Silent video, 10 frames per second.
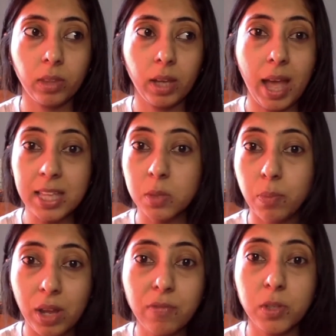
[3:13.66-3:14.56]
as
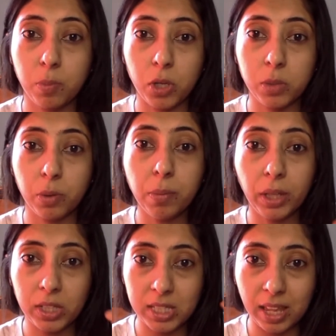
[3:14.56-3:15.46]
brief as possible
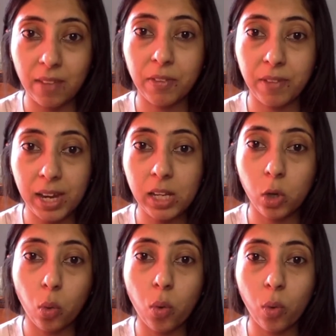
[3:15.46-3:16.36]
because they have a very
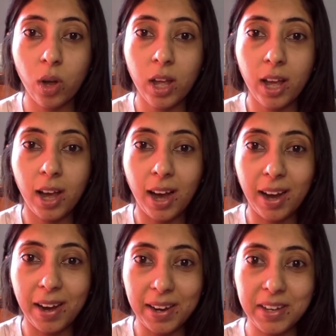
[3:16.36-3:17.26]
low
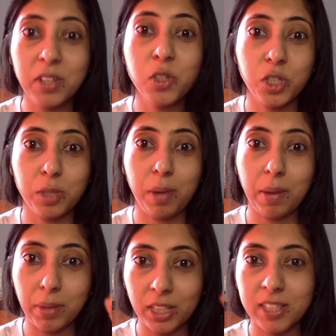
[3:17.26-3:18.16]
attention span
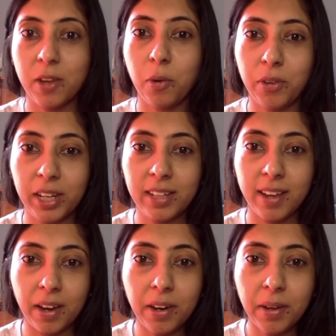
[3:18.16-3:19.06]
because they're already
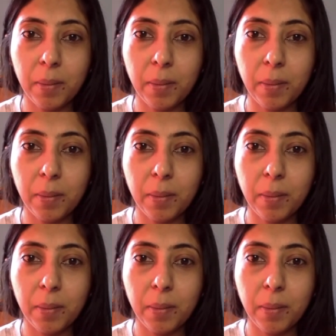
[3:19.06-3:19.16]
tired.